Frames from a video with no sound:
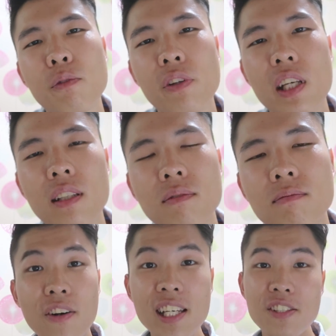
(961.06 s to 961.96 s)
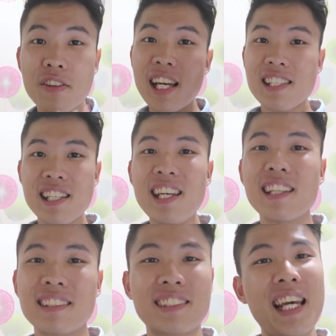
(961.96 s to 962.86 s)
live with it. Okay, so that's
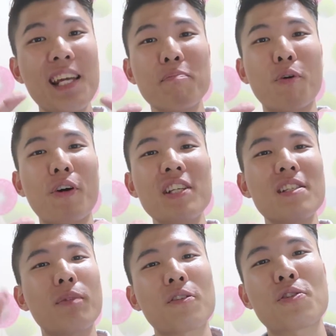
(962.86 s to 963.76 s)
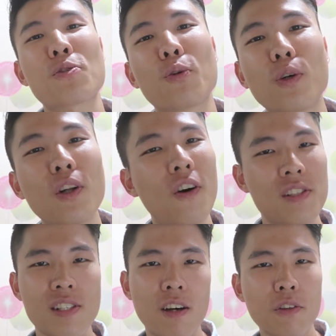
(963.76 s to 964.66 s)
it. 10 points about Seoul or
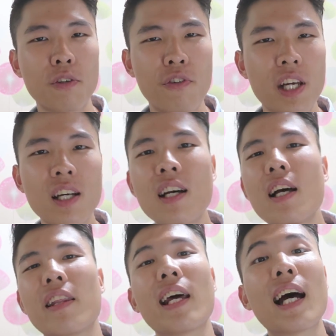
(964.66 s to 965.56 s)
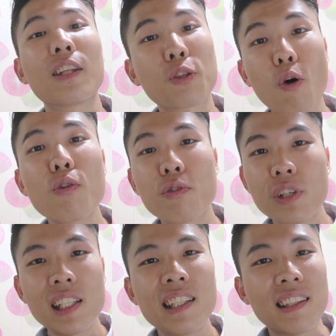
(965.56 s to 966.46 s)
South Korea that I don't
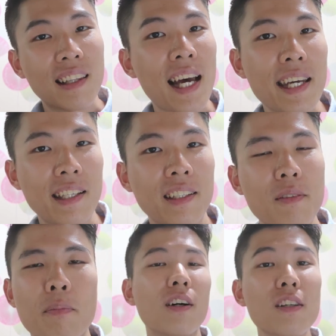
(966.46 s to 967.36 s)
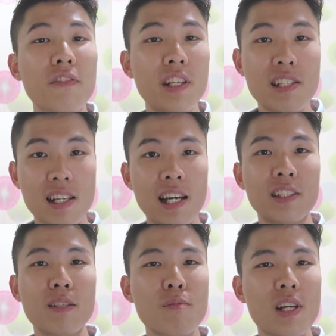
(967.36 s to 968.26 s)
really like. All of these
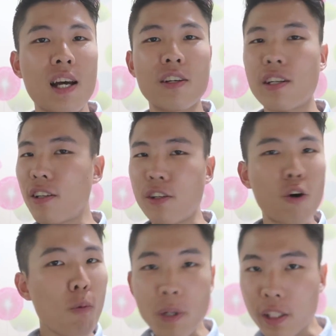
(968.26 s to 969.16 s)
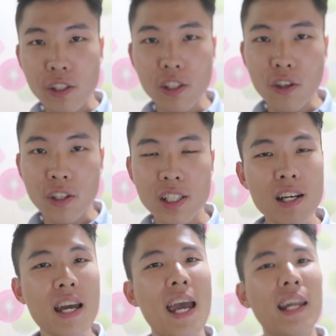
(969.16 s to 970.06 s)
items are in no particular
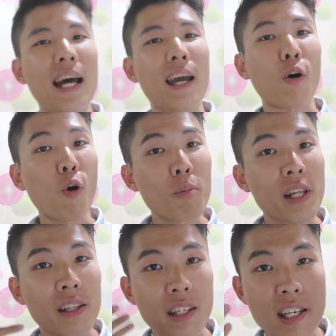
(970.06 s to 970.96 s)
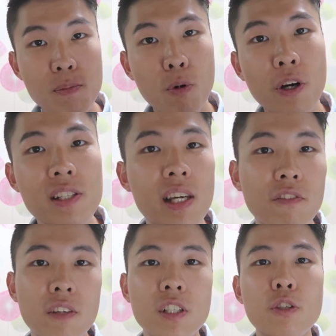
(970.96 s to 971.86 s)
order, and I hope that these points have
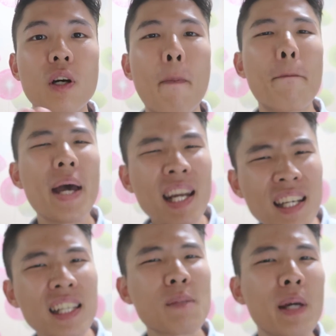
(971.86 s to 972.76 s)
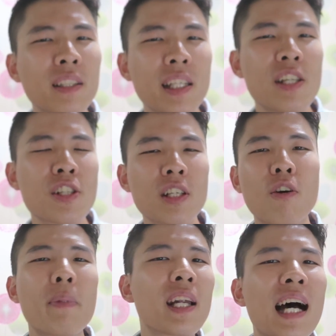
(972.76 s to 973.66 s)
given you a better expectation
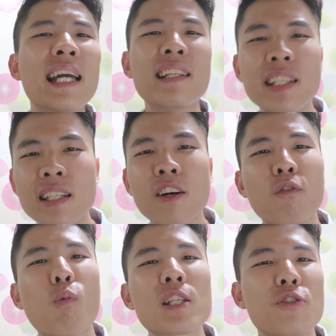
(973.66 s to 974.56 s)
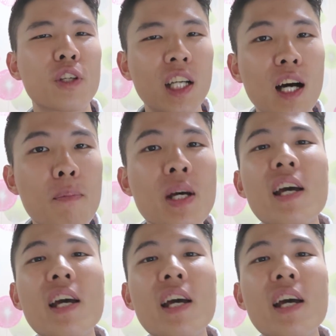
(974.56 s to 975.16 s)
or better idea of what's to come